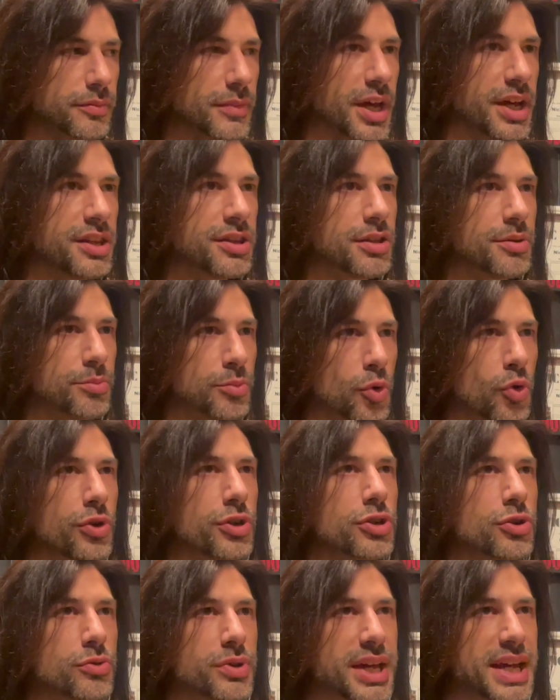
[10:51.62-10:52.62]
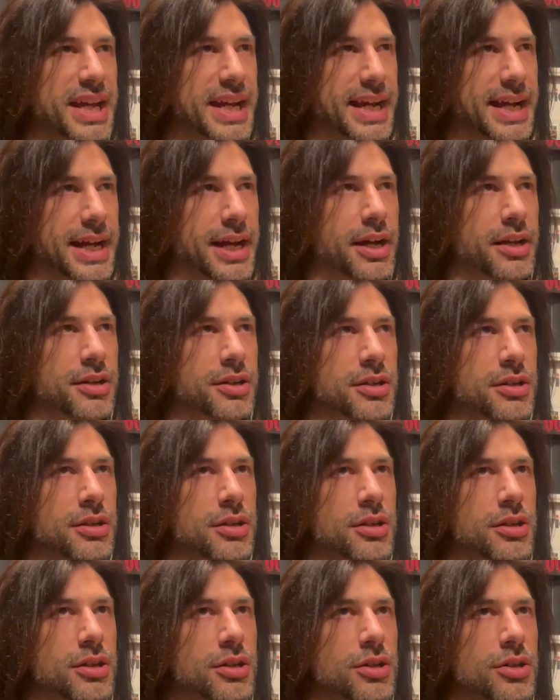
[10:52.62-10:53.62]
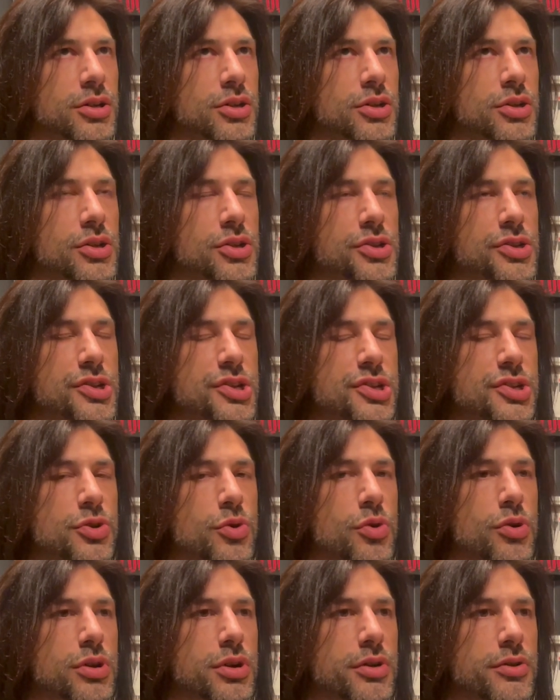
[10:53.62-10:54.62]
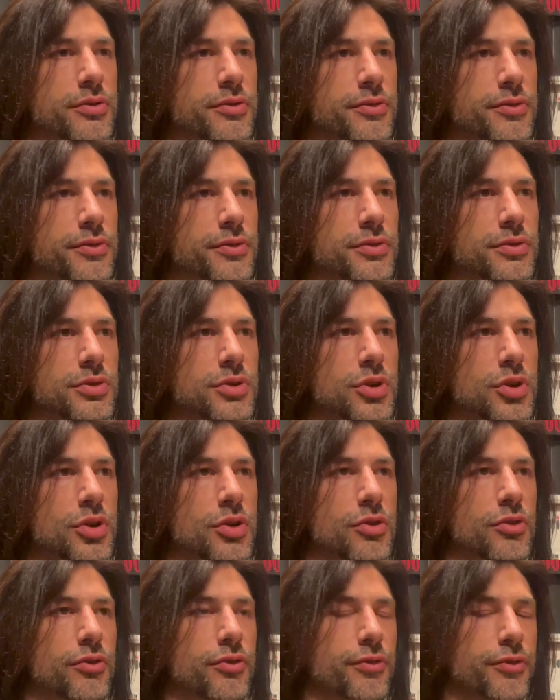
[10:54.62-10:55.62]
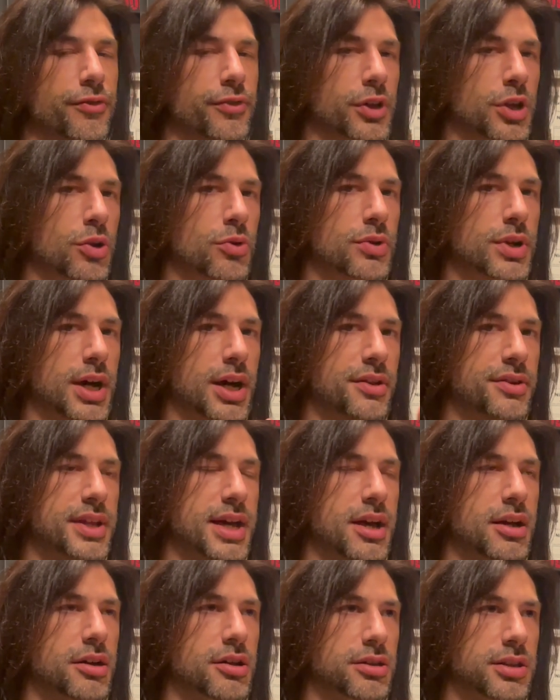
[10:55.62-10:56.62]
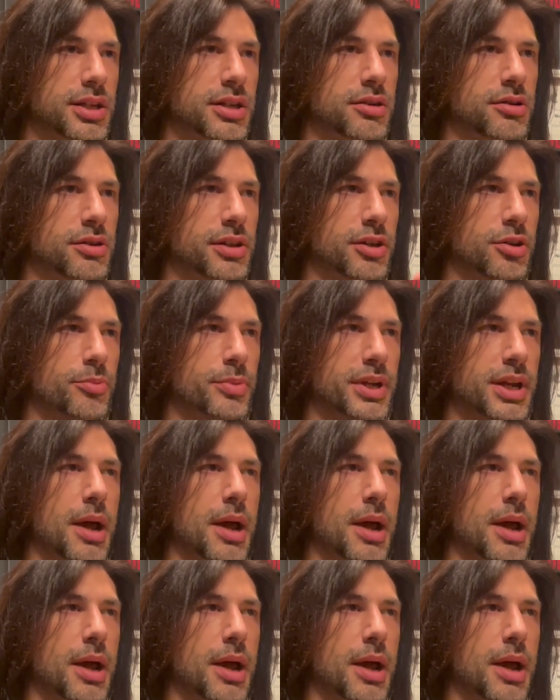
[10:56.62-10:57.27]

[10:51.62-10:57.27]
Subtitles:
And the more you can sort of float on that click a little bit.